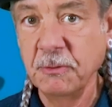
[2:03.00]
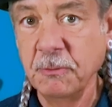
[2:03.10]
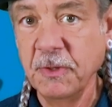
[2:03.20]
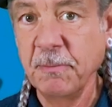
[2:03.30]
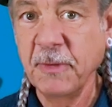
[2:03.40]

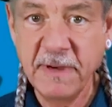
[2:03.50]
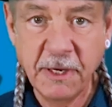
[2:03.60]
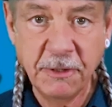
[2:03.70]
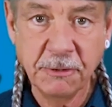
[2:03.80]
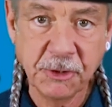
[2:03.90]
with my
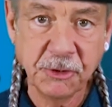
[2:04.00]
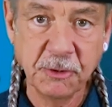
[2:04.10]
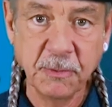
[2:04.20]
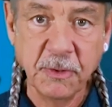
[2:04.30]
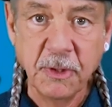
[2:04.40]
value
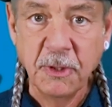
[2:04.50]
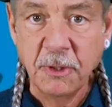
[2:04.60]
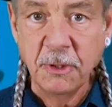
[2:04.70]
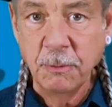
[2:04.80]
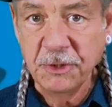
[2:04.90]
system,
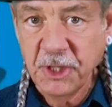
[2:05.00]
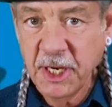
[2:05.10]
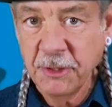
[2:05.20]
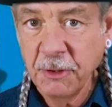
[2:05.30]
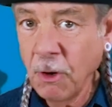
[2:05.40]
which
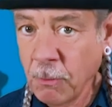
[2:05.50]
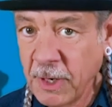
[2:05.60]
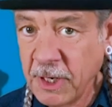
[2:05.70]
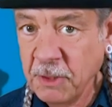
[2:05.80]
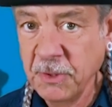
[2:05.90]
had
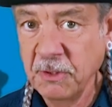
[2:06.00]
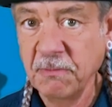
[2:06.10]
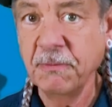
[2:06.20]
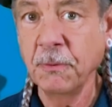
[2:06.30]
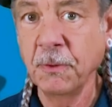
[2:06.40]
already been
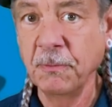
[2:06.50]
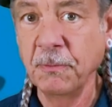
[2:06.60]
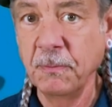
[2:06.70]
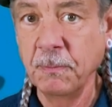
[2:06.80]
informed